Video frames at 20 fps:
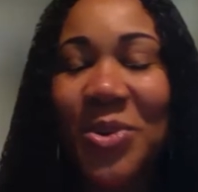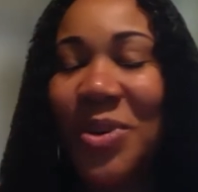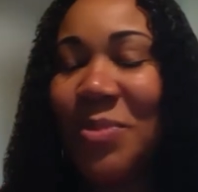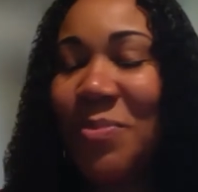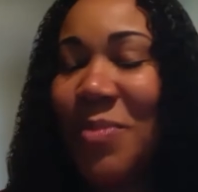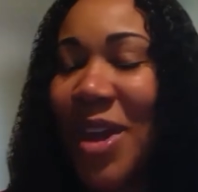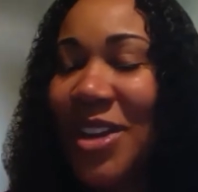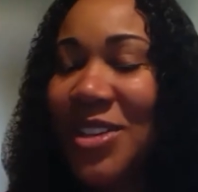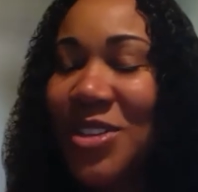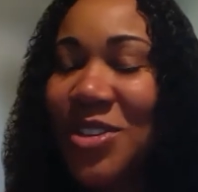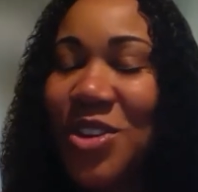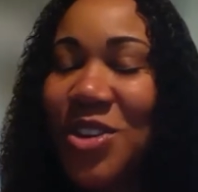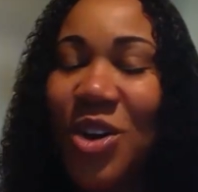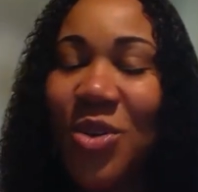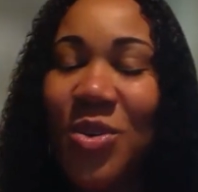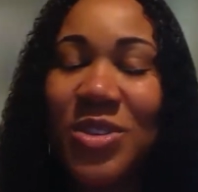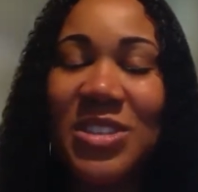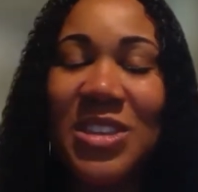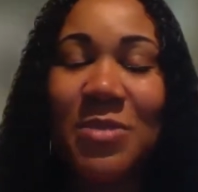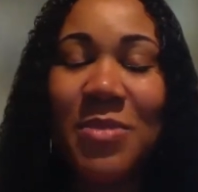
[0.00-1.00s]
and Mexico
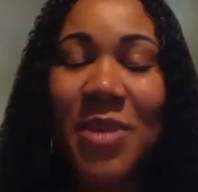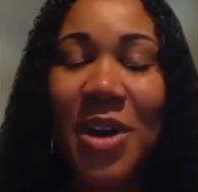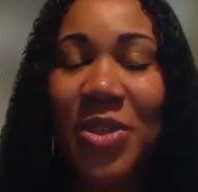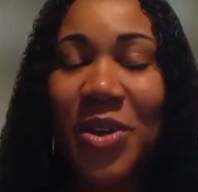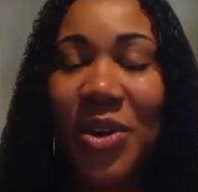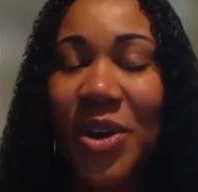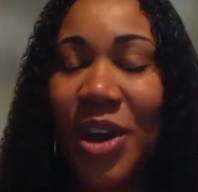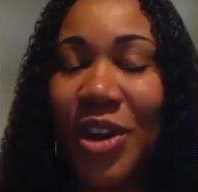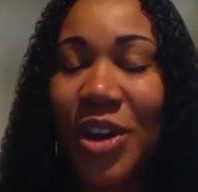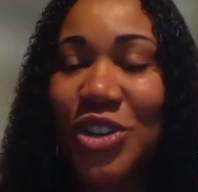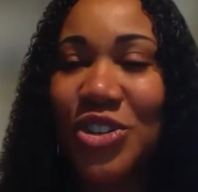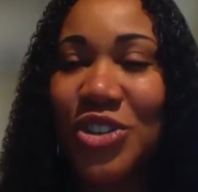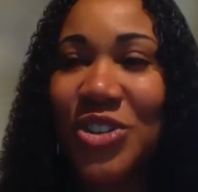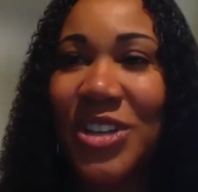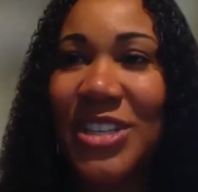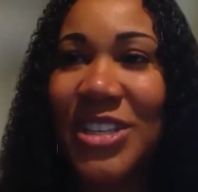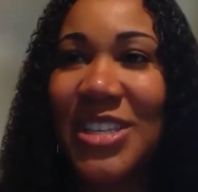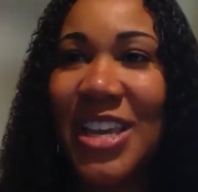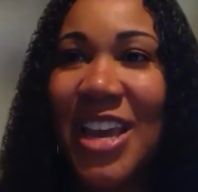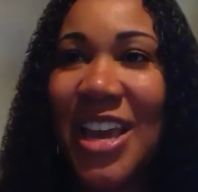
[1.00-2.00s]
and some other
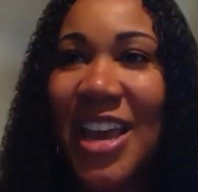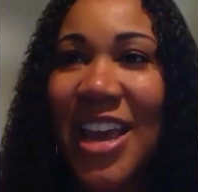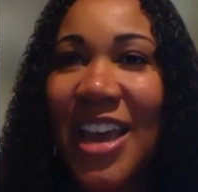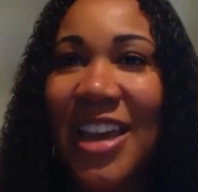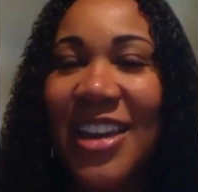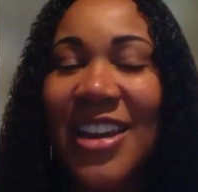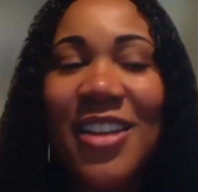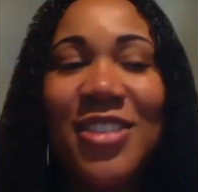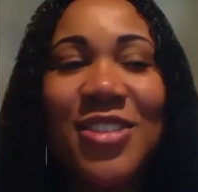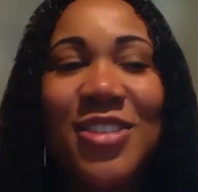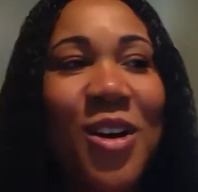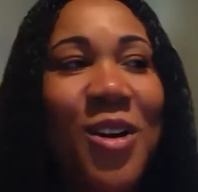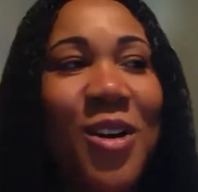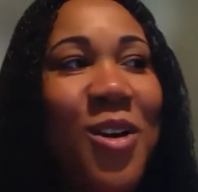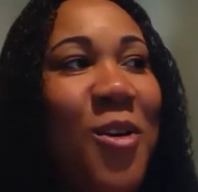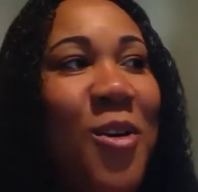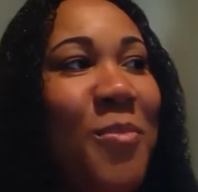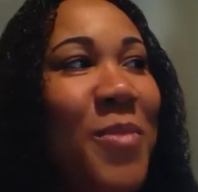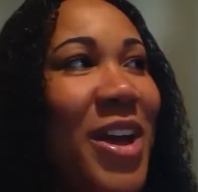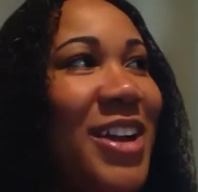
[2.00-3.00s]
countries. And I thought,
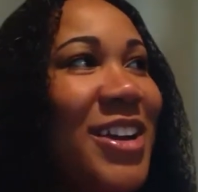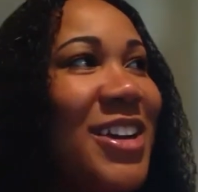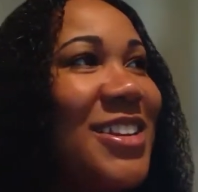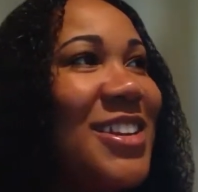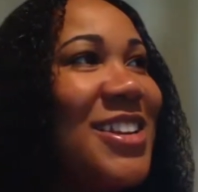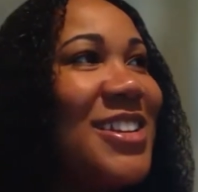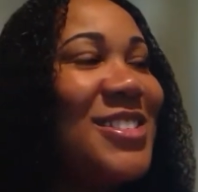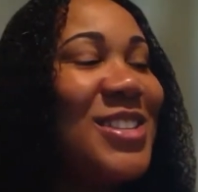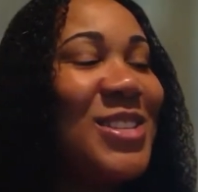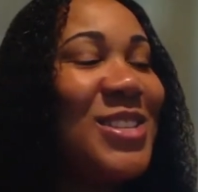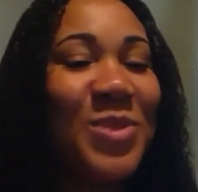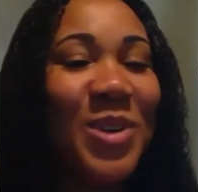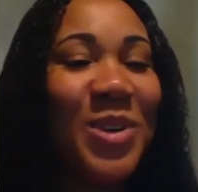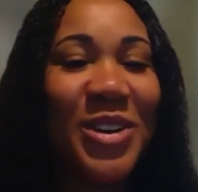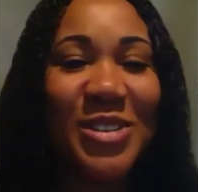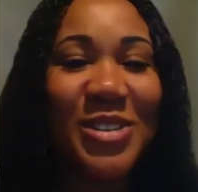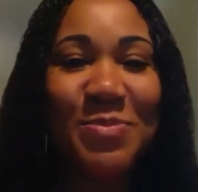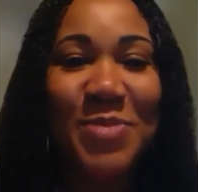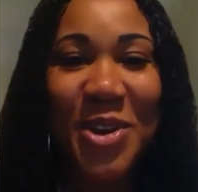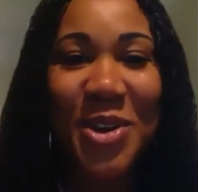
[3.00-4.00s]
oh my goodness, this world
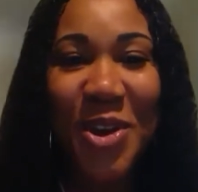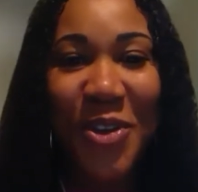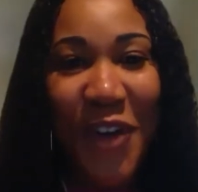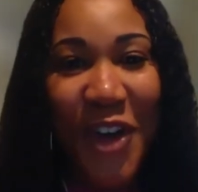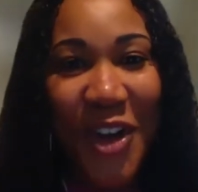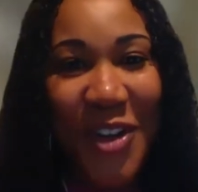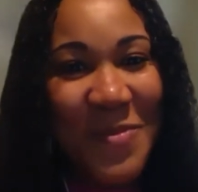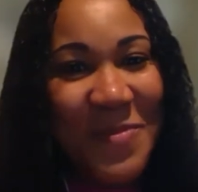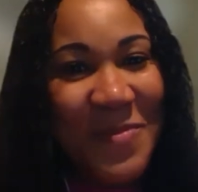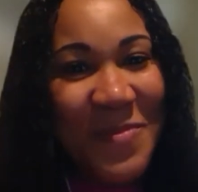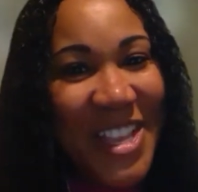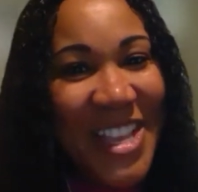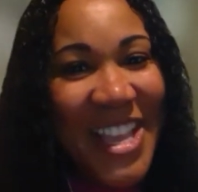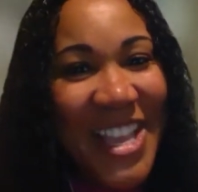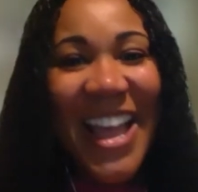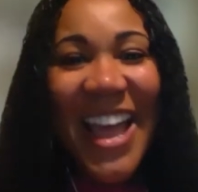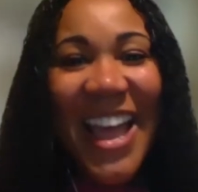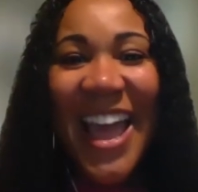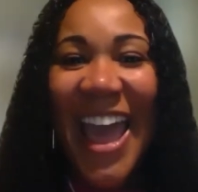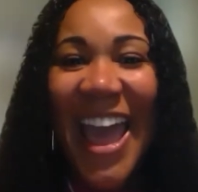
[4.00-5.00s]
is beautiful.
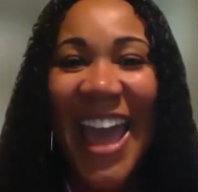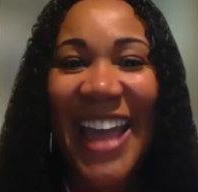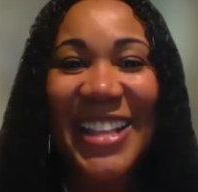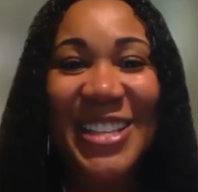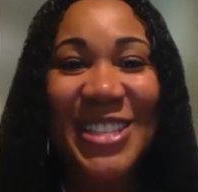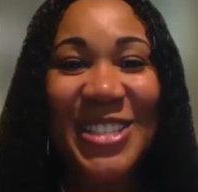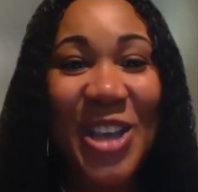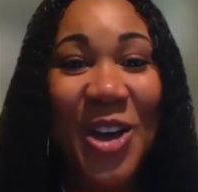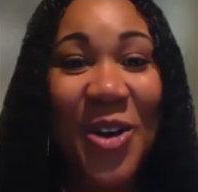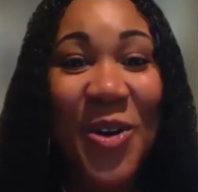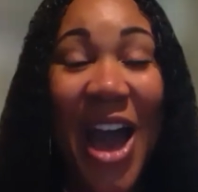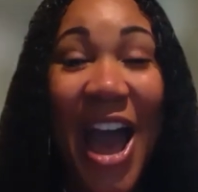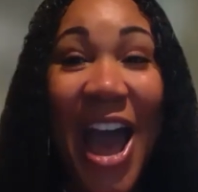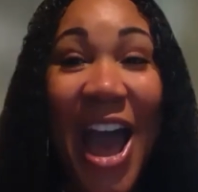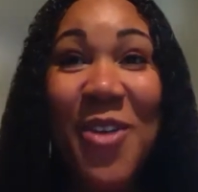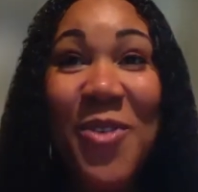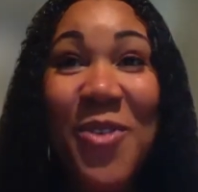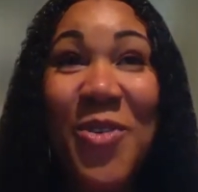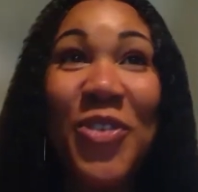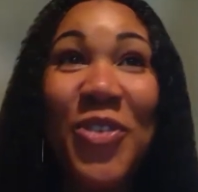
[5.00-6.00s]
And so I
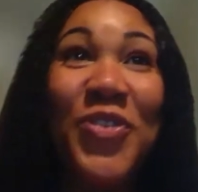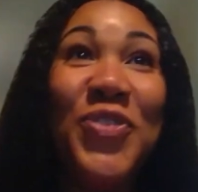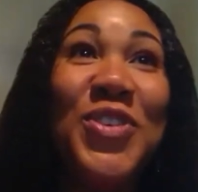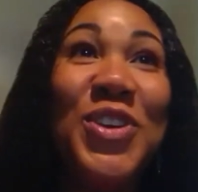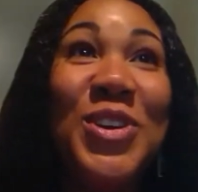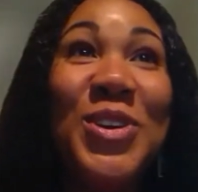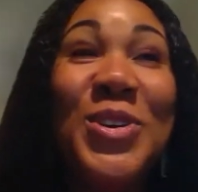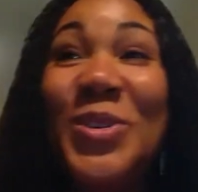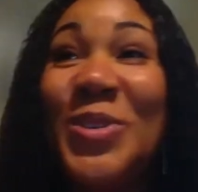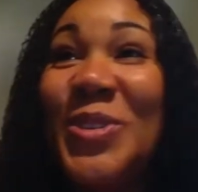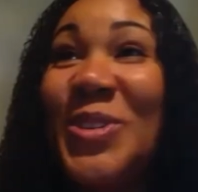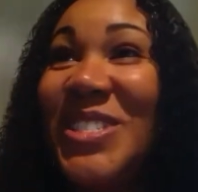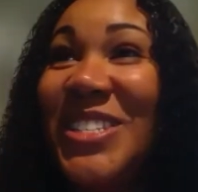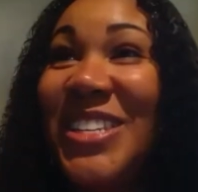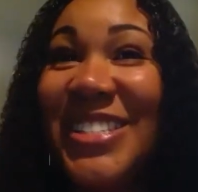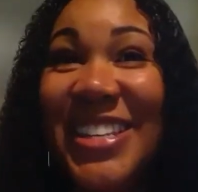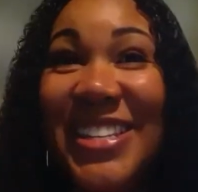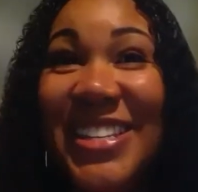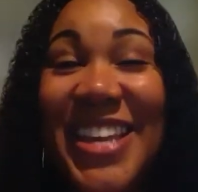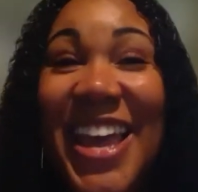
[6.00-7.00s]

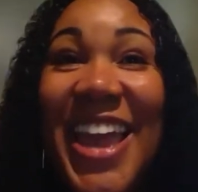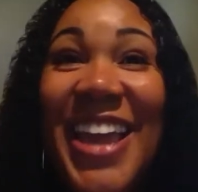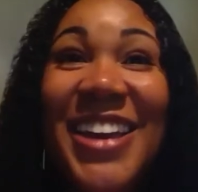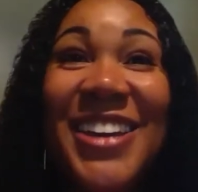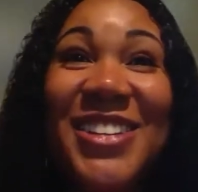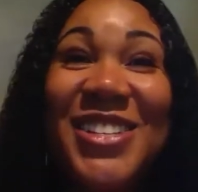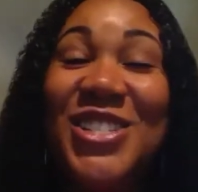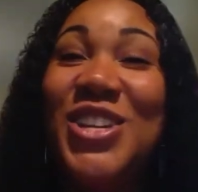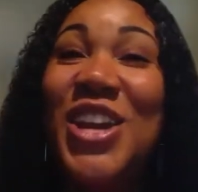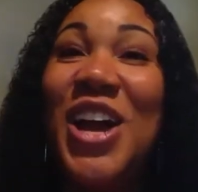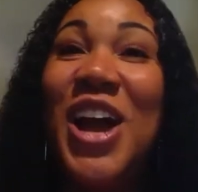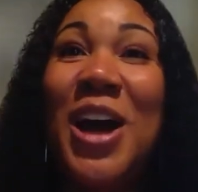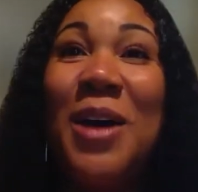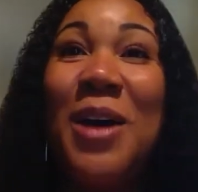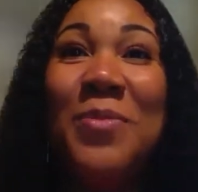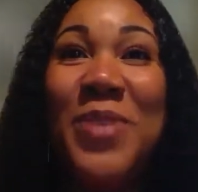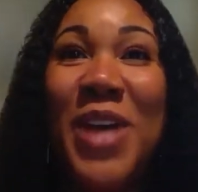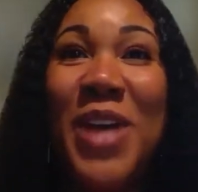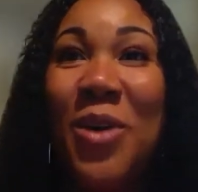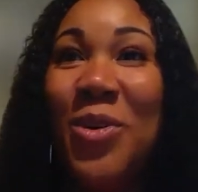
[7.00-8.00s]
refused to take a
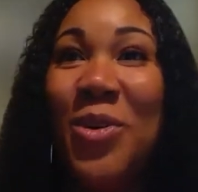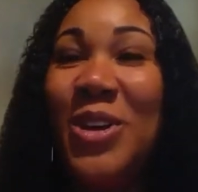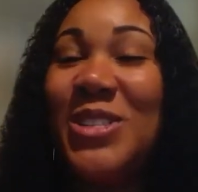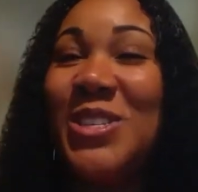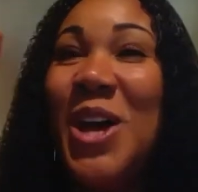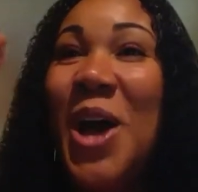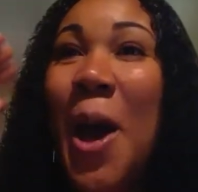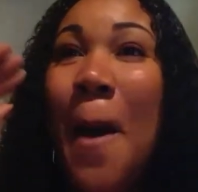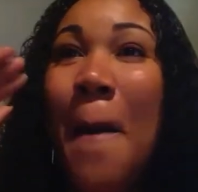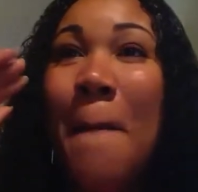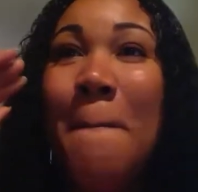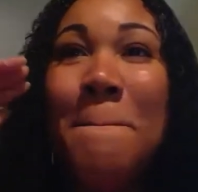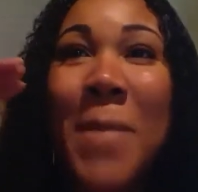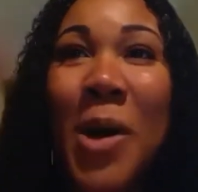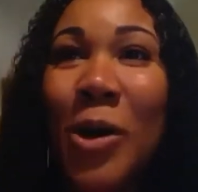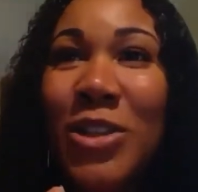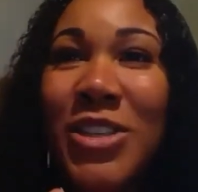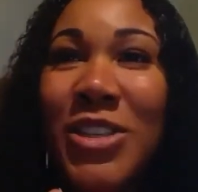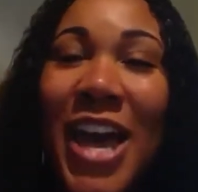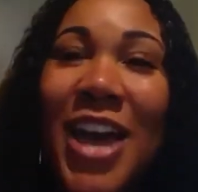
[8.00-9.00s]
job that was
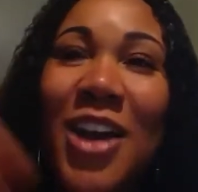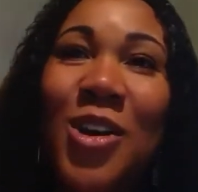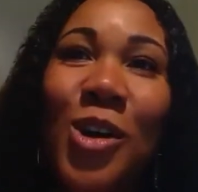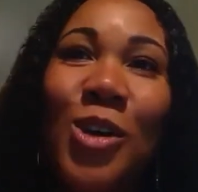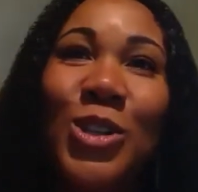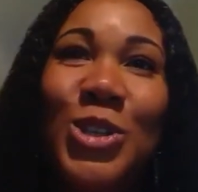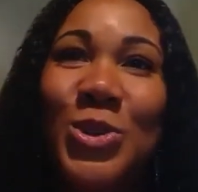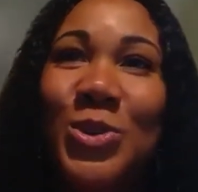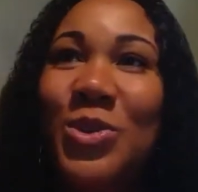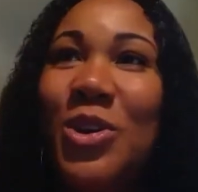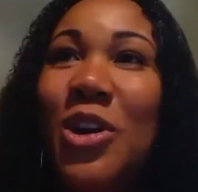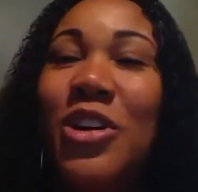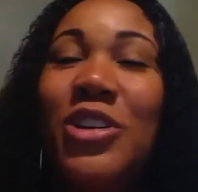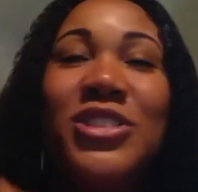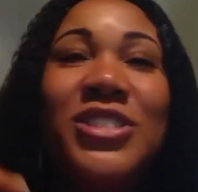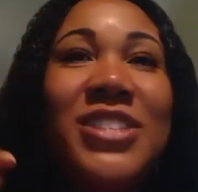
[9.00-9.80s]
multicultural or